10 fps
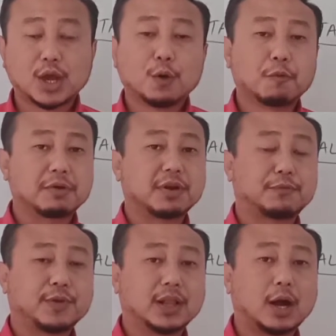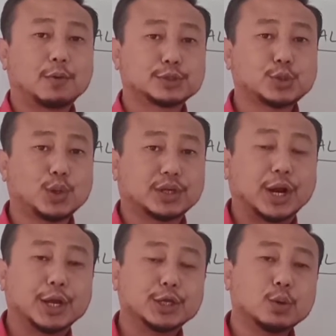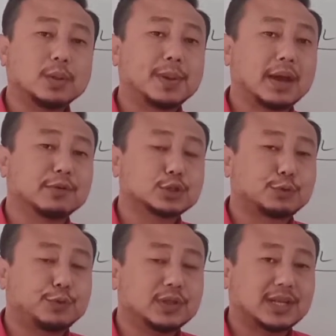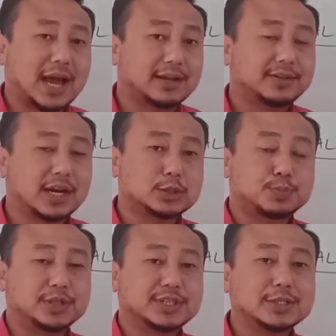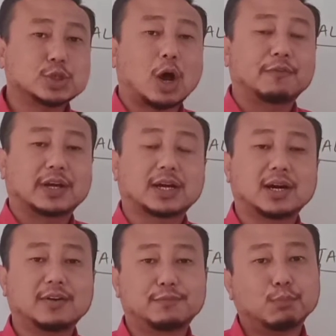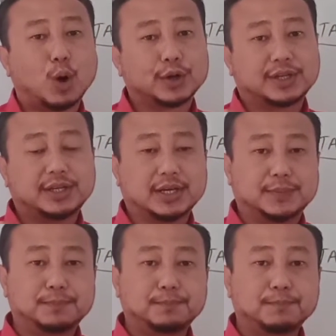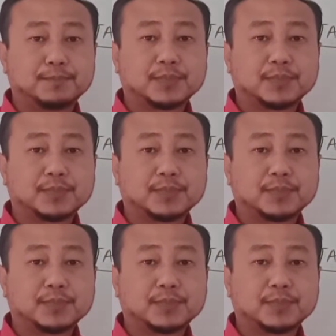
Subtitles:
When we feel our shoulder, you will be able to feel that there is presence of a curved bone here.